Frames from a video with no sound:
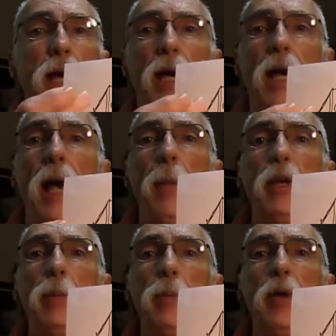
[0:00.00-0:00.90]
I'm
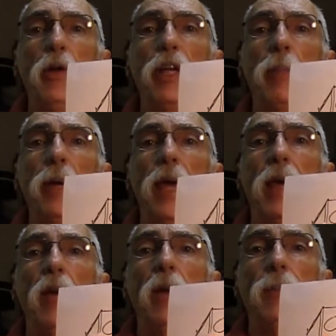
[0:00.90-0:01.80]
going to be building a
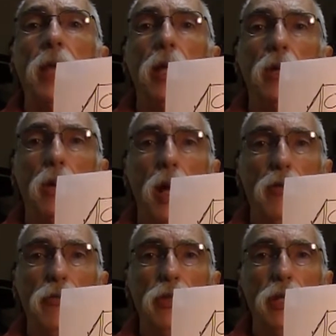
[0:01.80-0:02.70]
panel, and
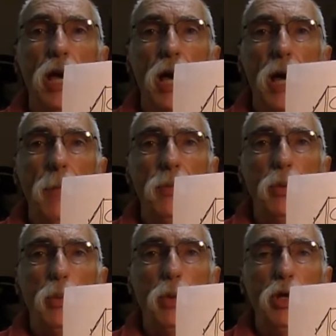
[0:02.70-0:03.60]
across the
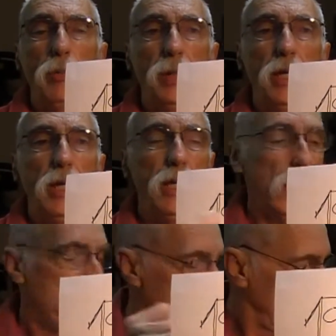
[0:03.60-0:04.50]
top will
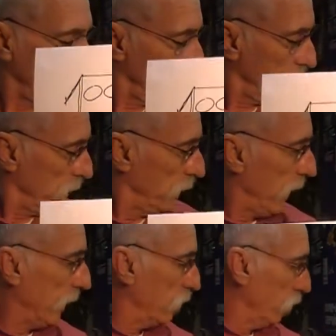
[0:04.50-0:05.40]
be
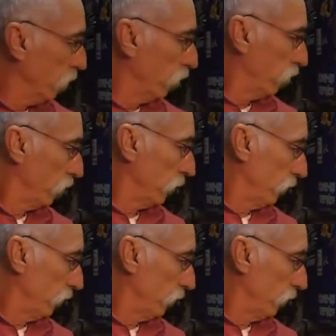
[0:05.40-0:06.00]
connectors